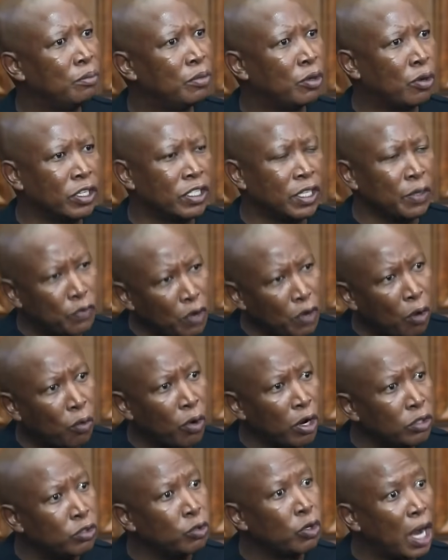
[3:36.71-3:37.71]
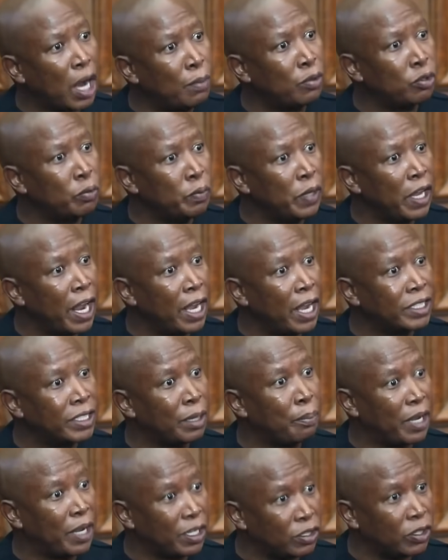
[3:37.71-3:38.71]
Because if you are going to come to me as
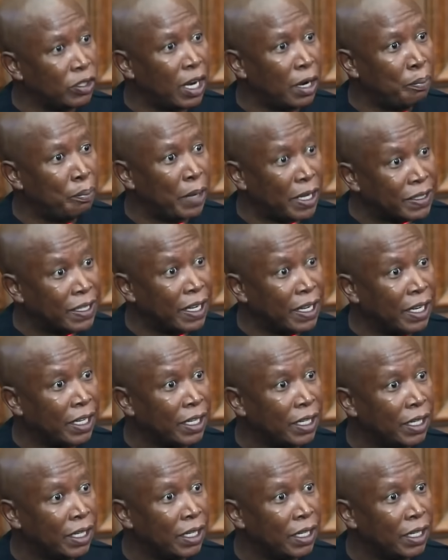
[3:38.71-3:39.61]
a personal person,